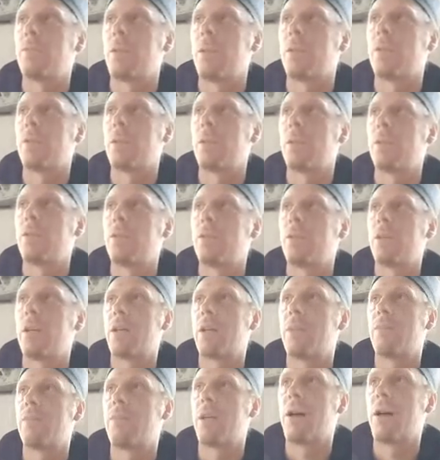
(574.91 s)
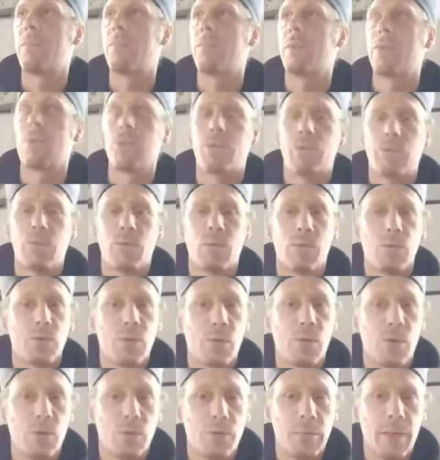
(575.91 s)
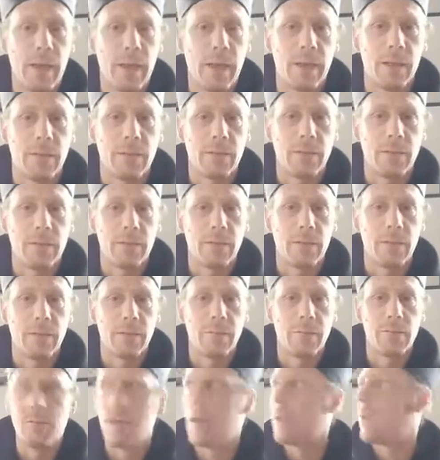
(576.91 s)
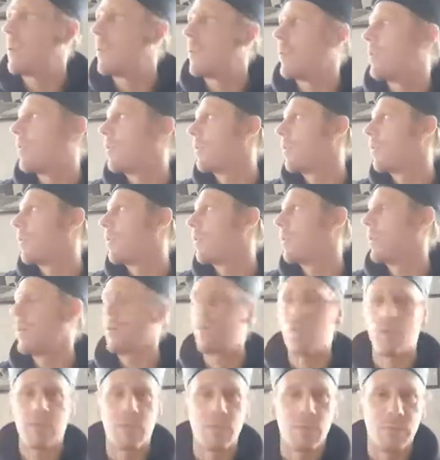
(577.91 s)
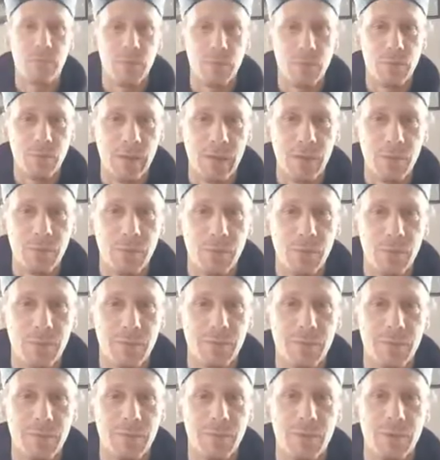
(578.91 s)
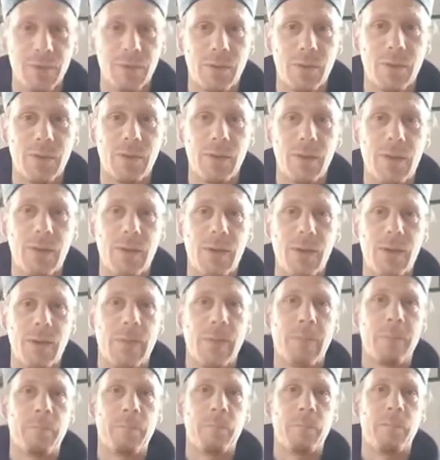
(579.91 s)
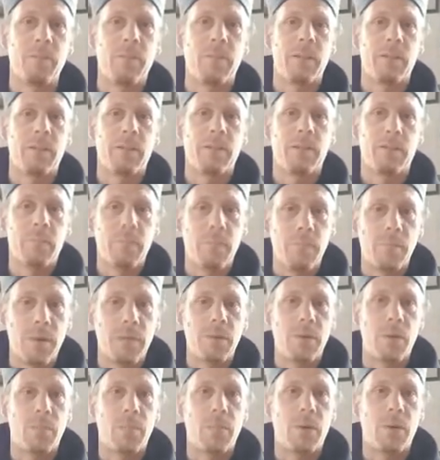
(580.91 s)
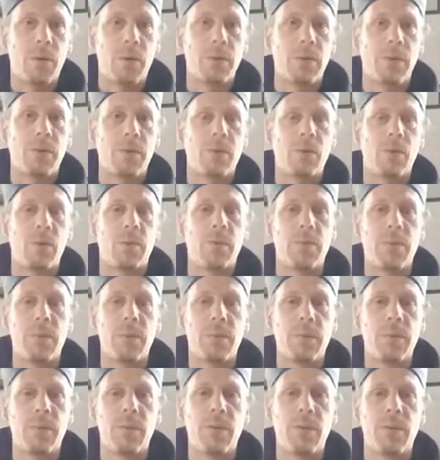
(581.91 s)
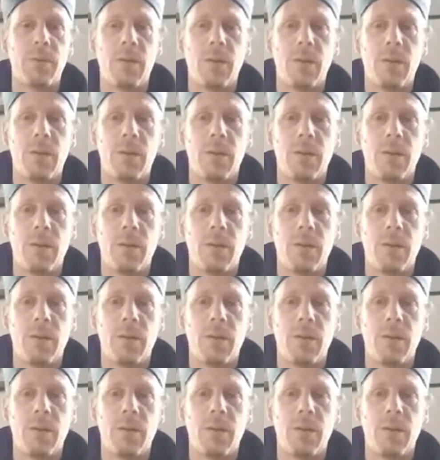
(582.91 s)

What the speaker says: and then you give up because you don't know how to bake, and it's not so interesting for you anymore. That's the major point. That's what people